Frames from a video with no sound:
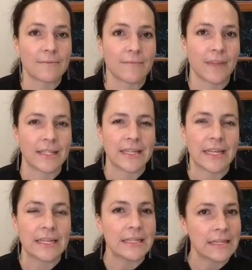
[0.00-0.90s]
It's
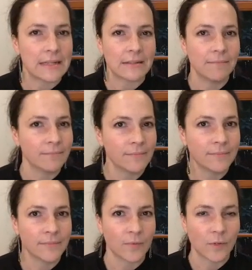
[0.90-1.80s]
easy
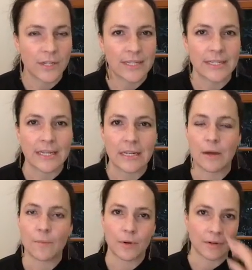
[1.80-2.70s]
just to see
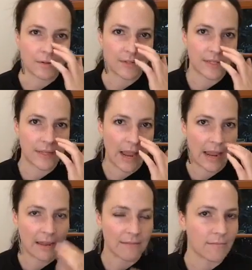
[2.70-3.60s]
numbers
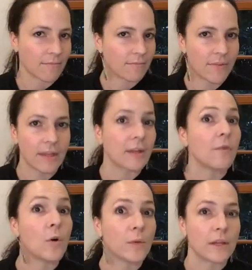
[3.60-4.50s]
and think of
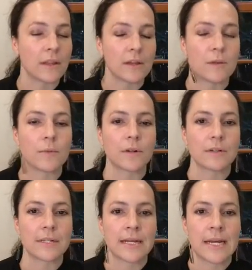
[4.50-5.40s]
only the numbers